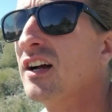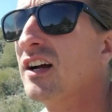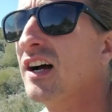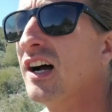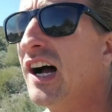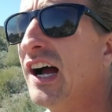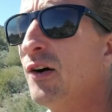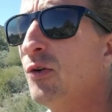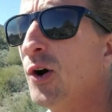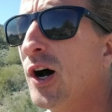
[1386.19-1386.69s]
Uh,
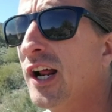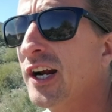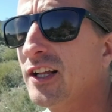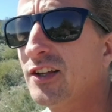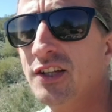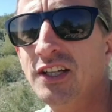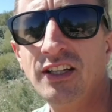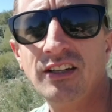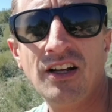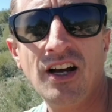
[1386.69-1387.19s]

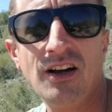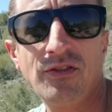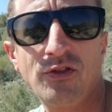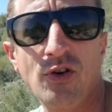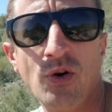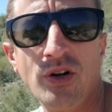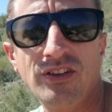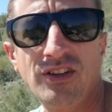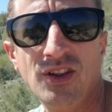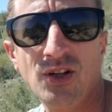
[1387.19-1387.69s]
ironically enough,
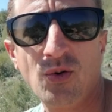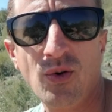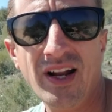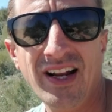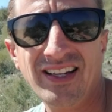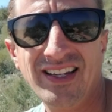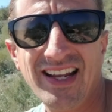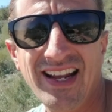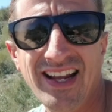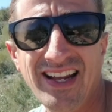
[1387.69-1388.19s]
going to the
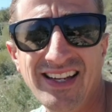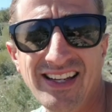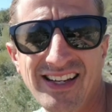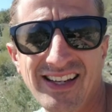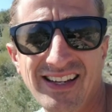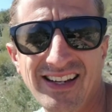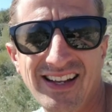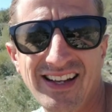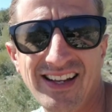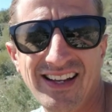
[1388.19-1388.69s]
Grand
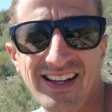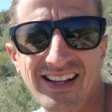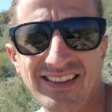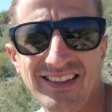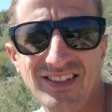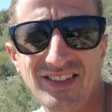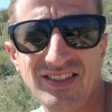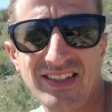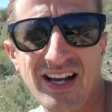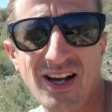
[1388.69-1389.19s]
Canyon at
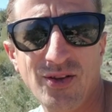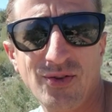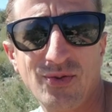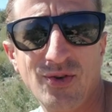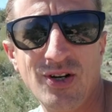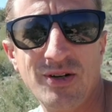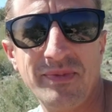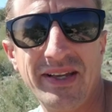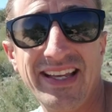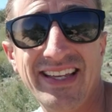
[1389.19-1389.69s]
the South
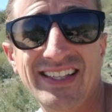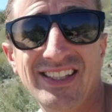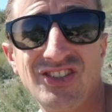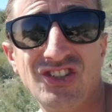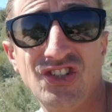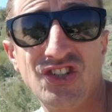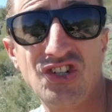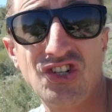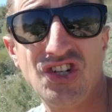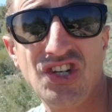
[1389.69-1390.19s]
Rim
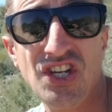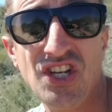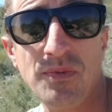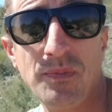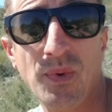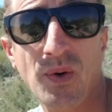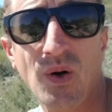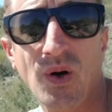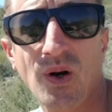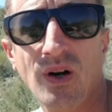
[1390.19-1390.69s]
is
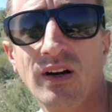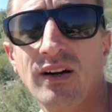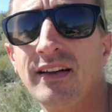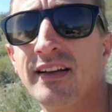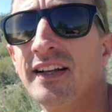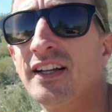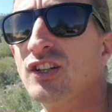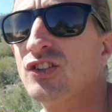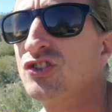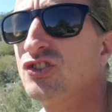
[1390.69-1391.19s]
cheaper.
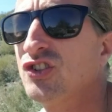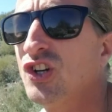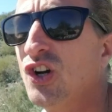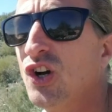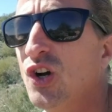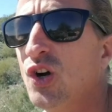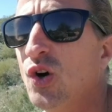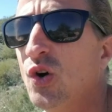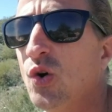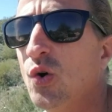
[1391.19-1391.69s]

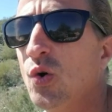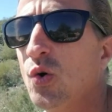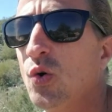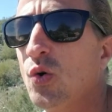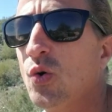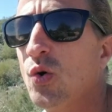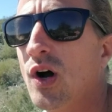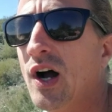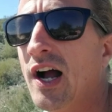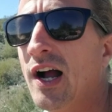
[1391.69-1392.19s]

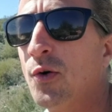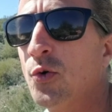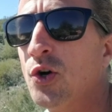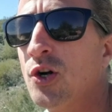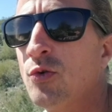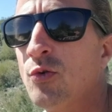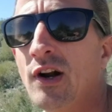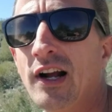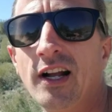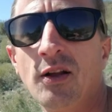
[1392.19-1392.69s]
So I
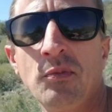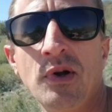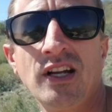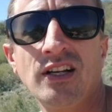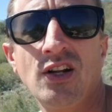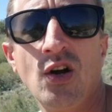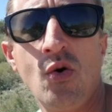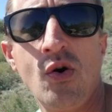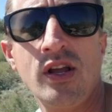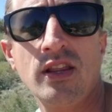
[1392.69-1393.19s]
wouldn't
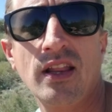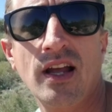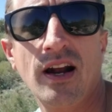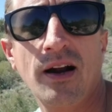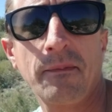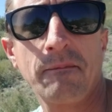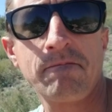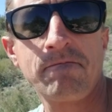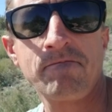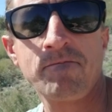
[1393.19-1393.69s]
recommend going
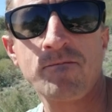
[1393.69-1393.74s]
there.